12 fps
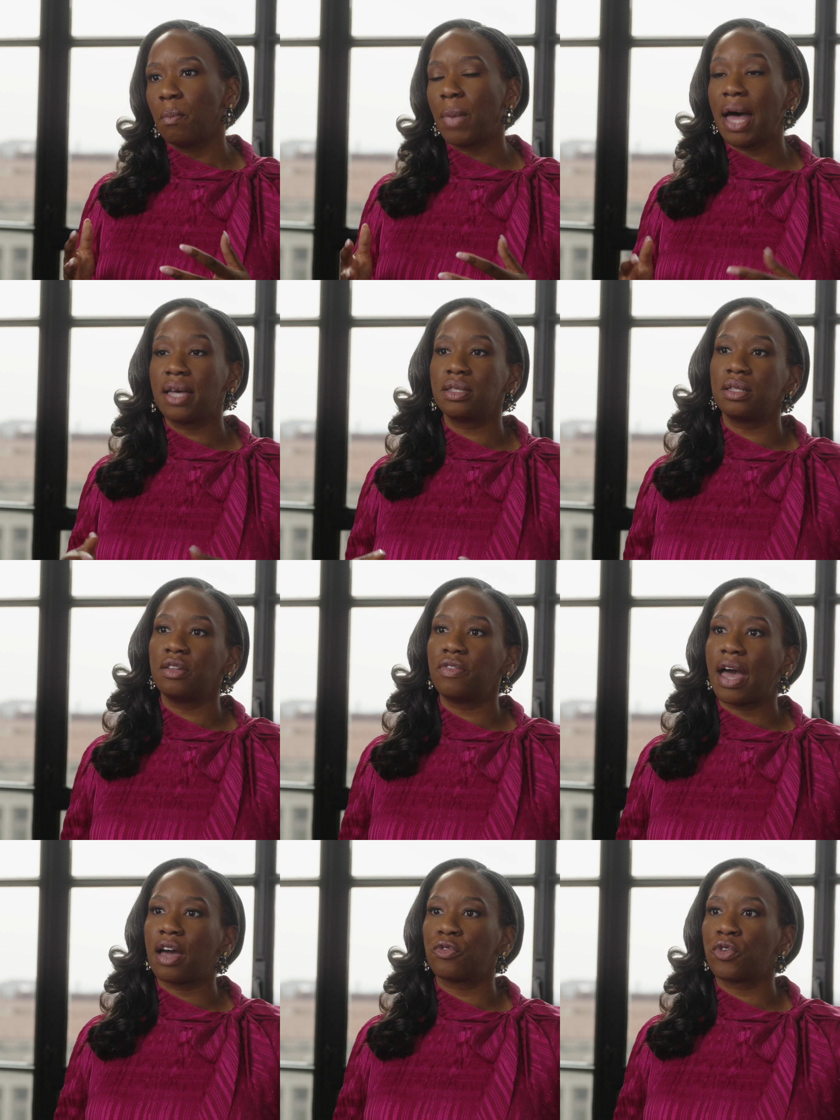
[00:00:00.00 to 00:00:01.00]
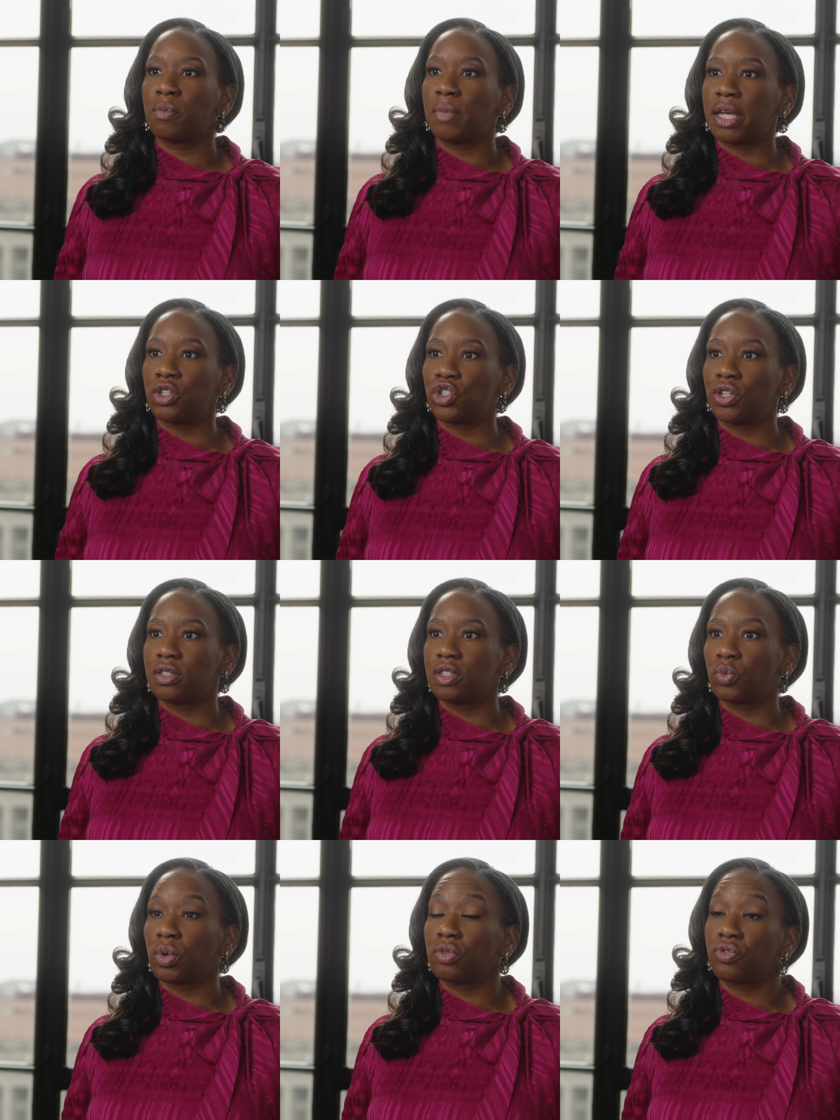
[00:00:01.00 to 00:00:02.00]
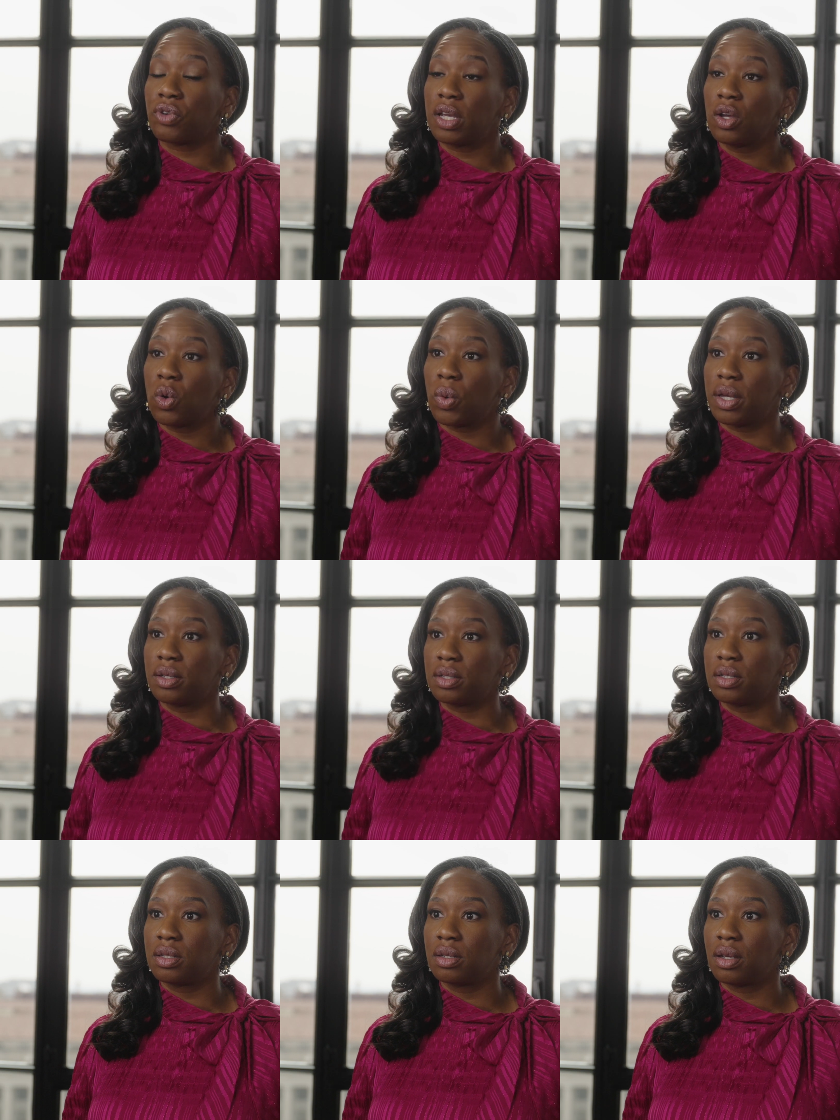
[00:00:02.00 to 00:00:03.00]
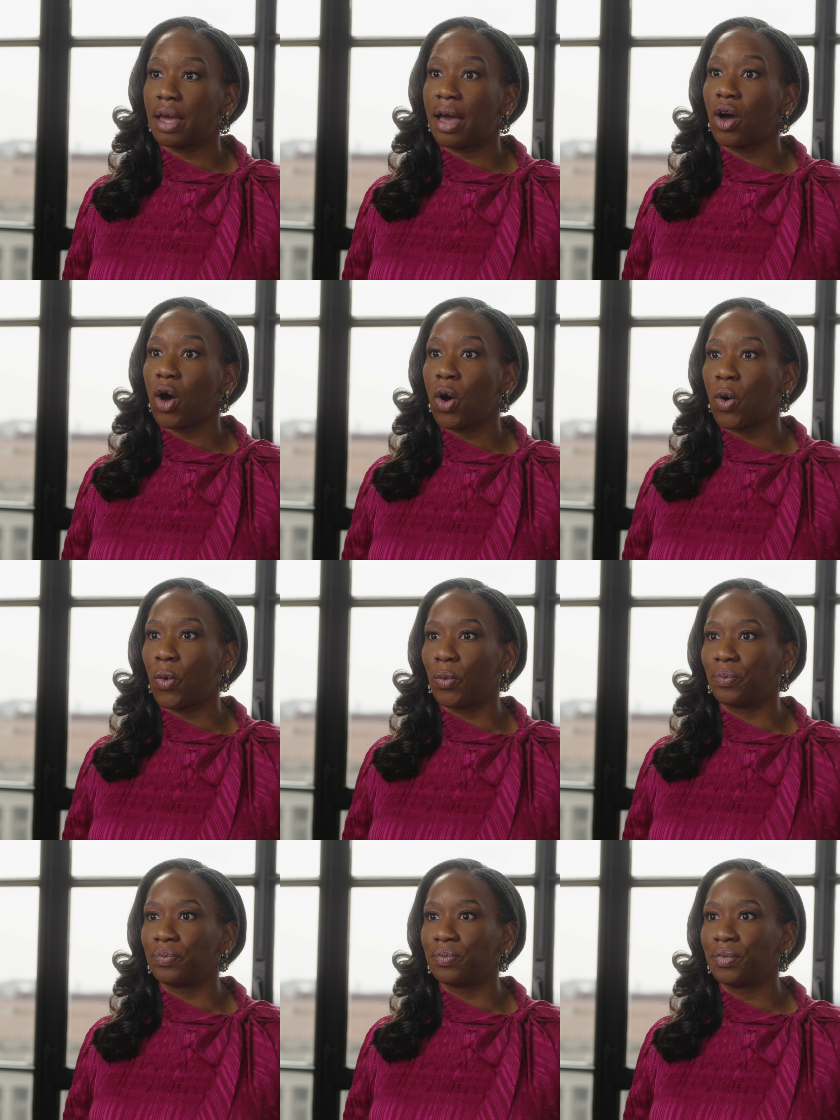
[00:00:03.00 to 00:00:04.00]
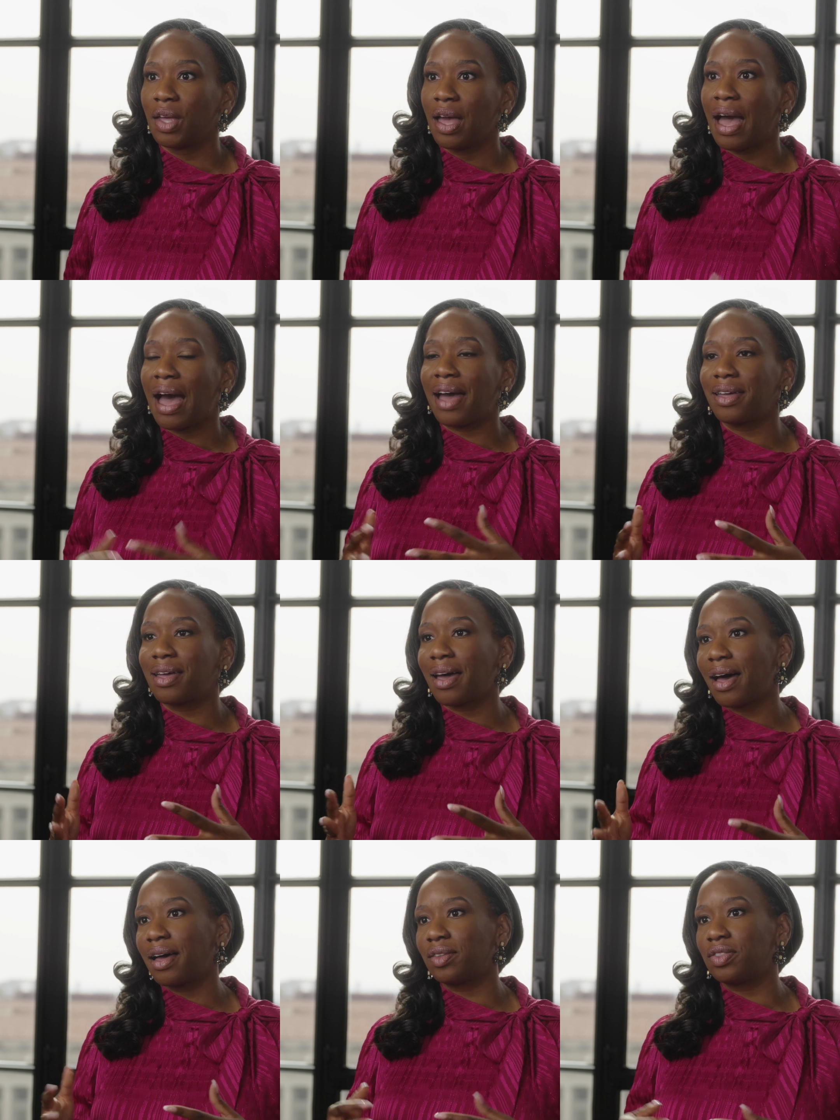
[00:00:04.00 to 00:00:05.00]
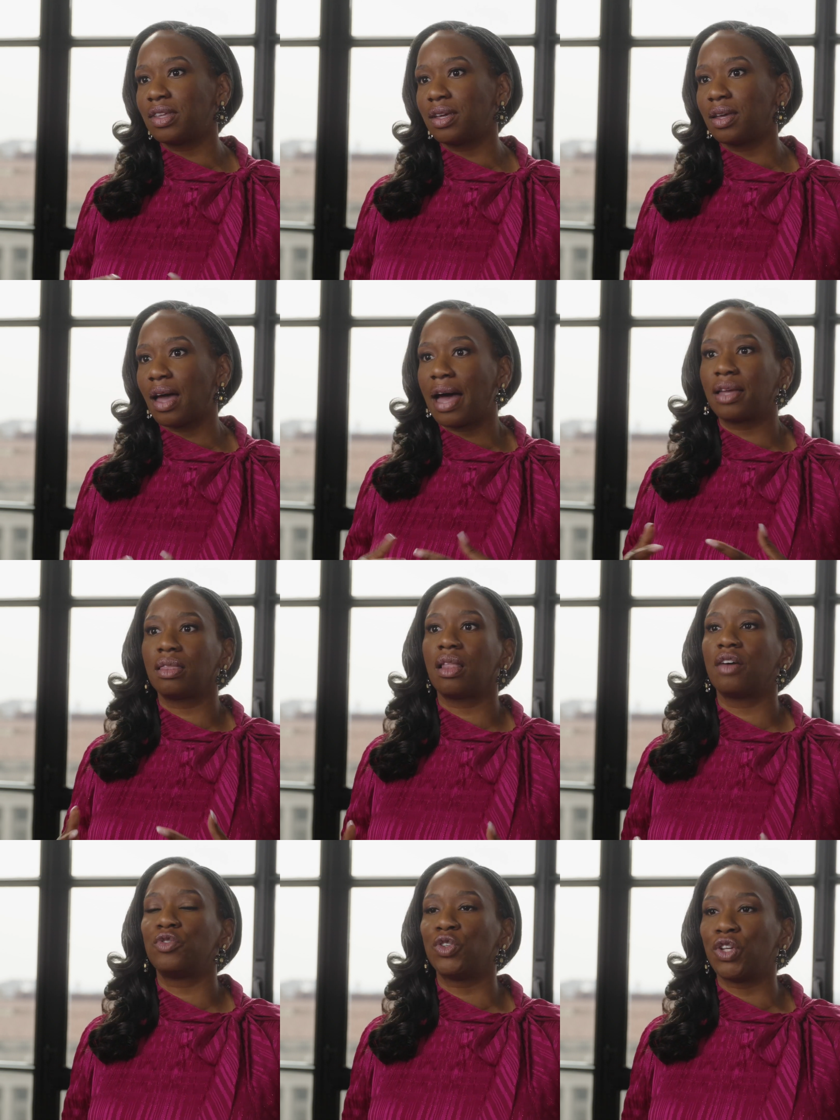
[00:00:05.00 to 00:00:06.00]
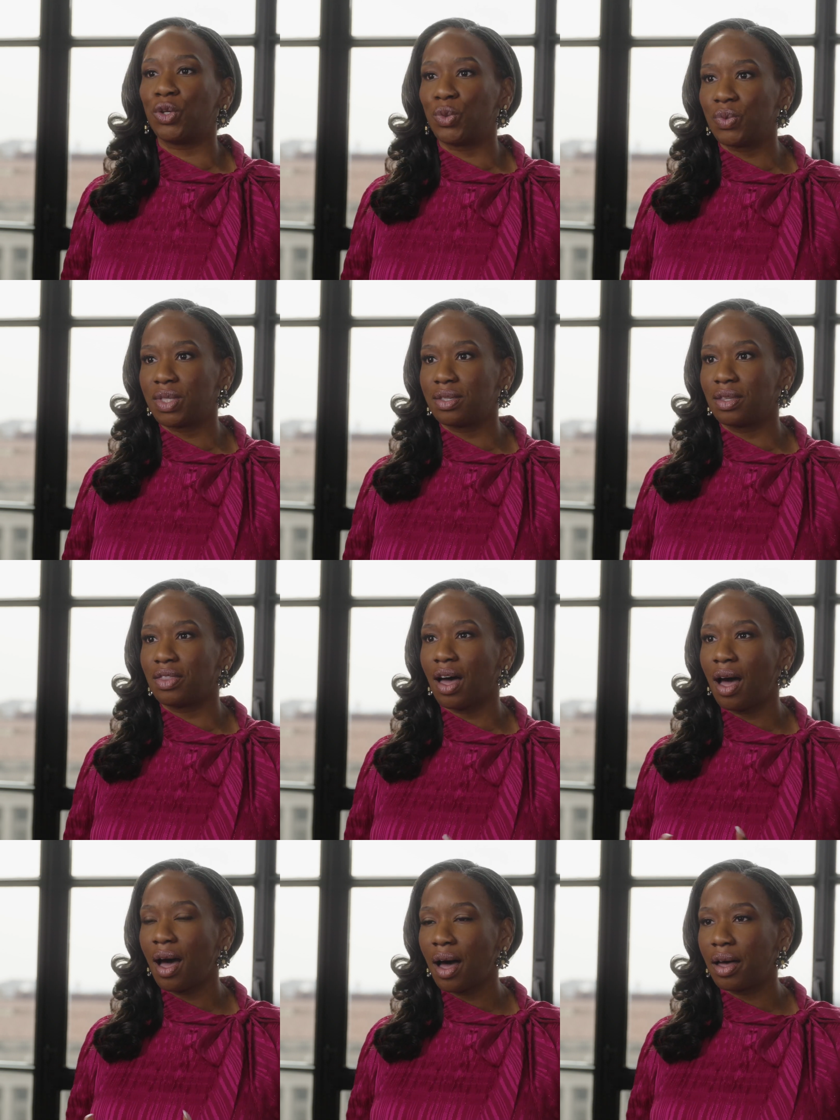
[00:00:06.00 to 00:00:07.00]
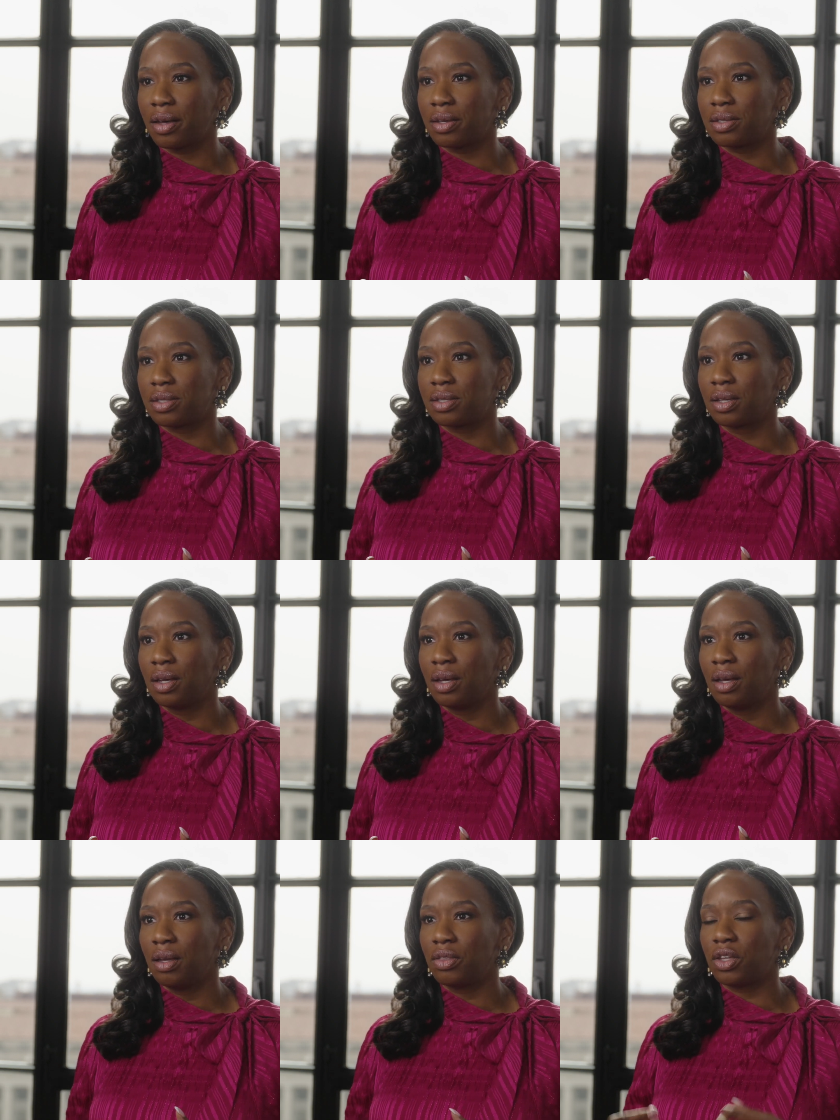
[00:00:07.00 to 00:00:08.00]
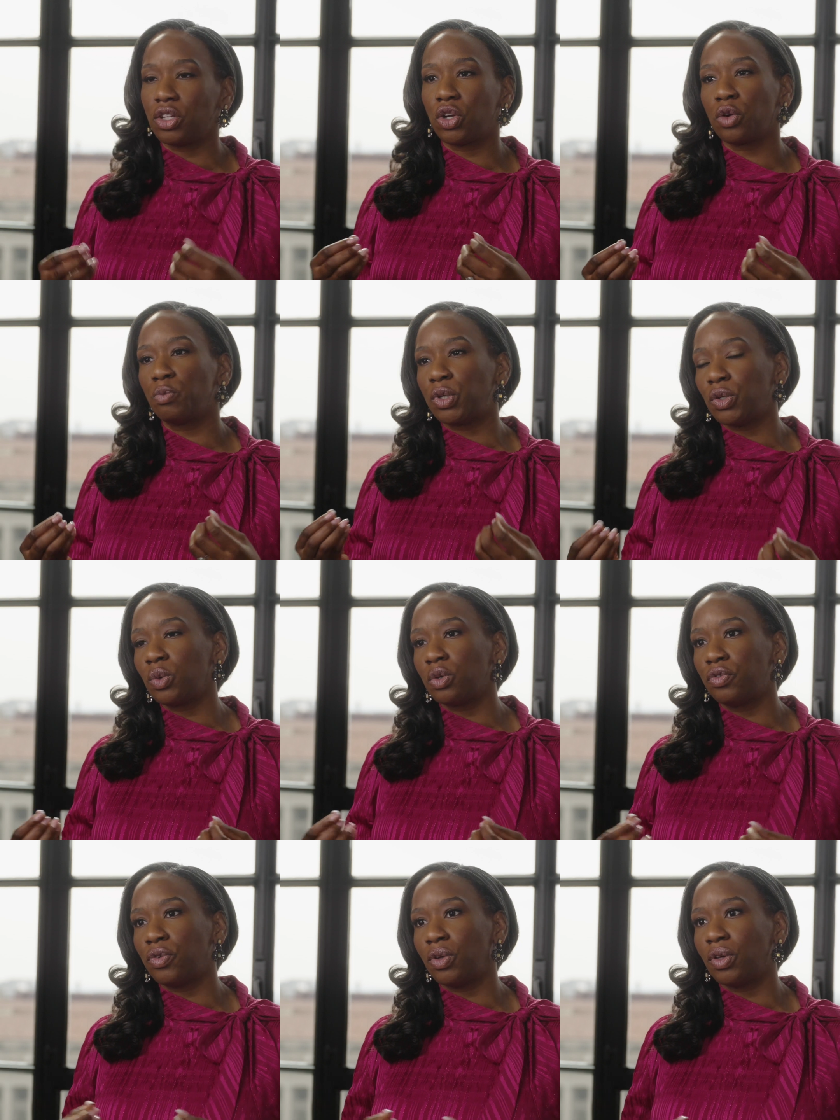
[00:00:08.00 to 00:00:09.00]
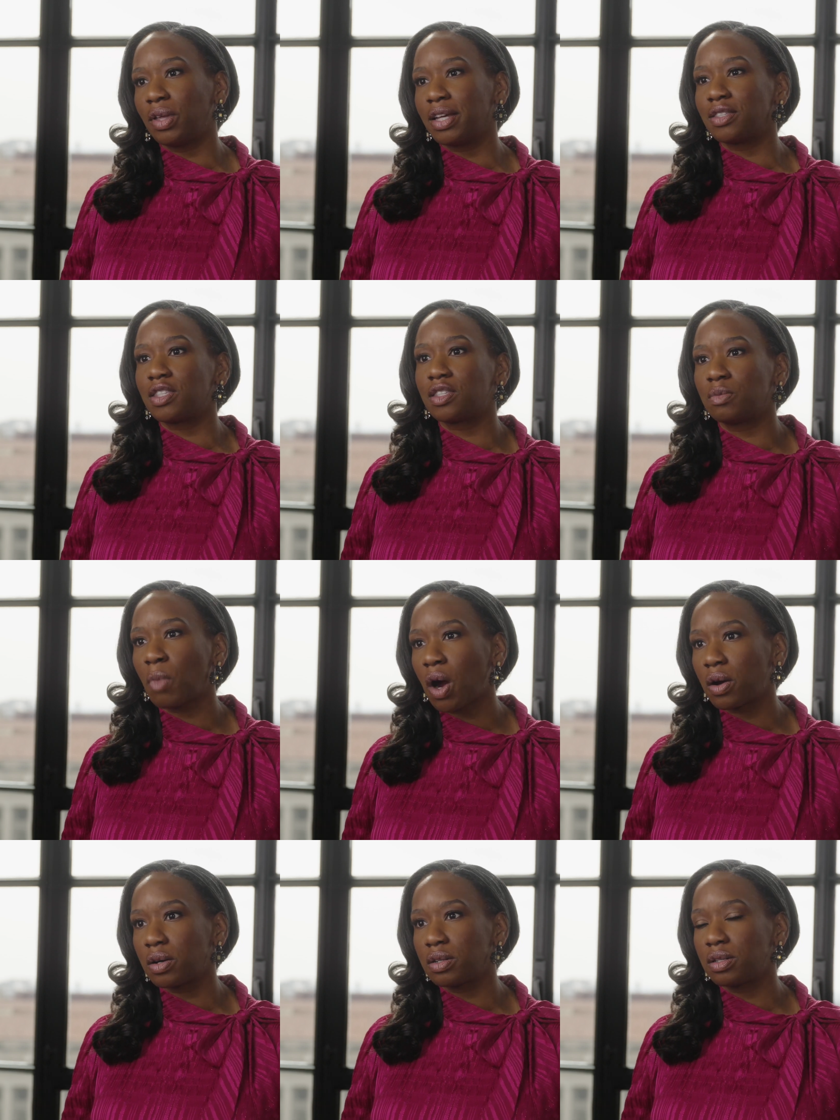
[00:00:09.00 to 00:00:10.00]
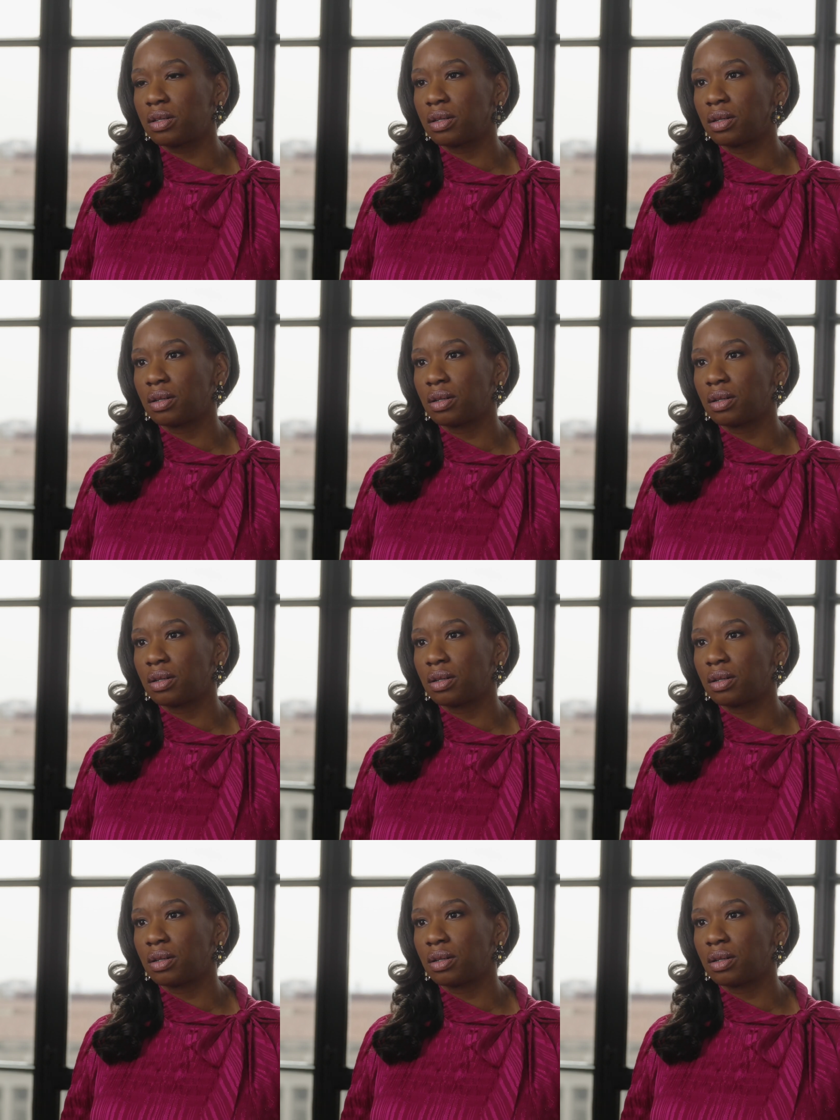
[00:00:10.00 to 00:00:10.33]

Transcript: Positive affirmations were frequent at home. I got the I love yous, the hugs, the you're beautiful and smart.